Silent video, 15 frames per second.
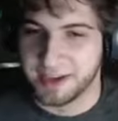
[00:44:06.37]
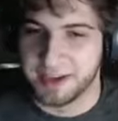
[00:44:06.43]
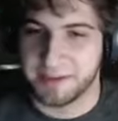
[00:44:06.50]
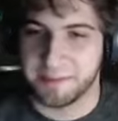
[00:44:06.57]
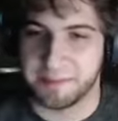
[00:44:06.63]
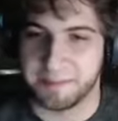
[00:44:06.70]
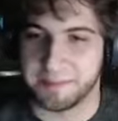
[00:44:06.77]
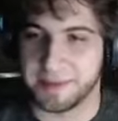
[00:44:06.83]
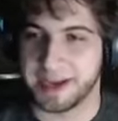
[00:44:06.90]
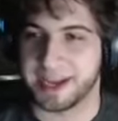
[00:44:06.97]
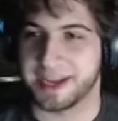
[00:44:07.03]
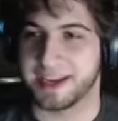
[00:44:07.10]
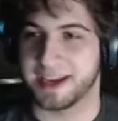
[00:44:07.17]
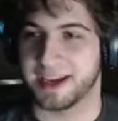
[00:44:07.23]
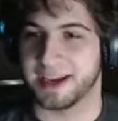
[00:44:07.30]
Mike
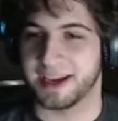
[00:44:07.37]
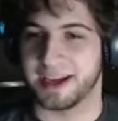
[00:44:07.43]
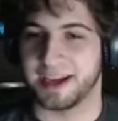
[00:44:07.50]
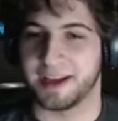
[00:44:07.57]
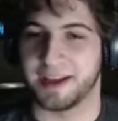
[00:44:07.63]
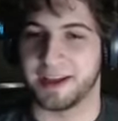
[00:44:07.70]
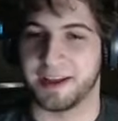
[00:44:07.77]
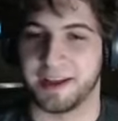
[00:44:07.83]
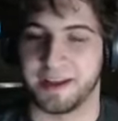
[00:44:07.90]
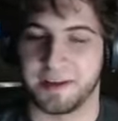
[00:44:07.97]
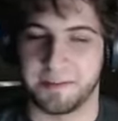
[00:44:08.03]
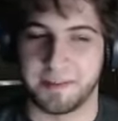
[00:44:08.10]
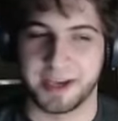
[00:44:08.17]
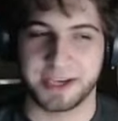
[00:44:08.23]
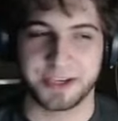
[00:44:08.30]

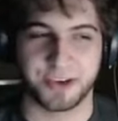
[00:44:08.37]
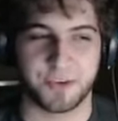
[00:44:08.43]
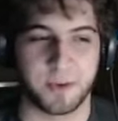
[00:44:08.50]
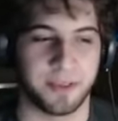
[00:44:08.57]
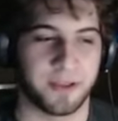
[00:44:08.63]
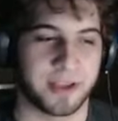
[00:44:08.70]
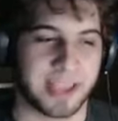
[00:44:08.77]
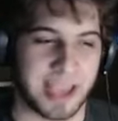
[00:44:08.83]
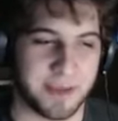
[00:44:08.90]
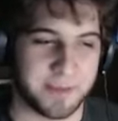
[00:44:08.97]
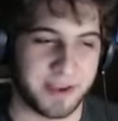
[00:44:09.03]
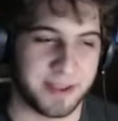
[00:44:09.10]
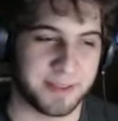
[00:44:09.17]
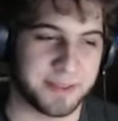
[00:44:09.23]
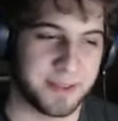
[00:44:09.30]
took one look at me
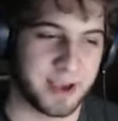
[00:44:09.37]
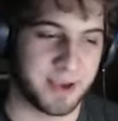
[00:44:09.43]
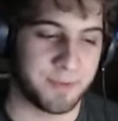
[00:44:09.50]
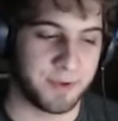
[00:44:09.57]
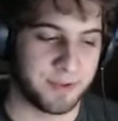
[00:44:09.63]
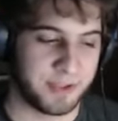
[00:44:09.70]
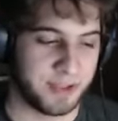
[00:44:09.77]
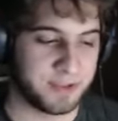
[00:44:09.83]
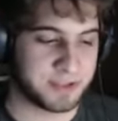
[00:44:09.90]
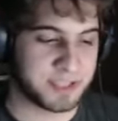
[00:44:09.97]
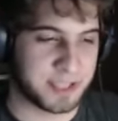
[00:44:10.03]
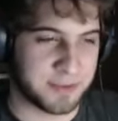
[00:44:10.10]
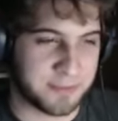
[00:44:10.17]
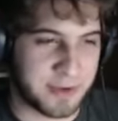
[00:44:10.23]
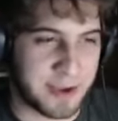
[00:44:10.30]
and thought, well, he looks like a
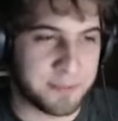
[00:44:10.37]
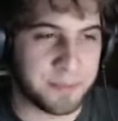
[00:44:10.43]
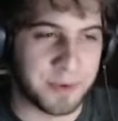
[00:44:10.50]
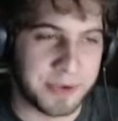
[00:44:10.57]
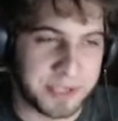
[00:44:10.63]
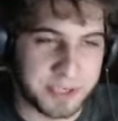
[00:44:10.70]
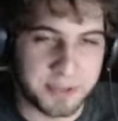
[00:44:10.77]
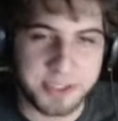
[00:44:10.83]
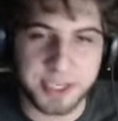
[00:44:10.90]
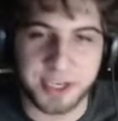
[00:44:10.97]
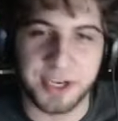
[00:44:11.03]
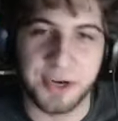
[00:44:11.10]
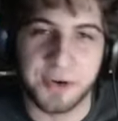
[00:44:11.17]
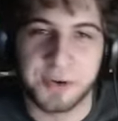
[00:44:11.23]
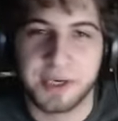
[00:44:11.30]
frat boy douche canoe.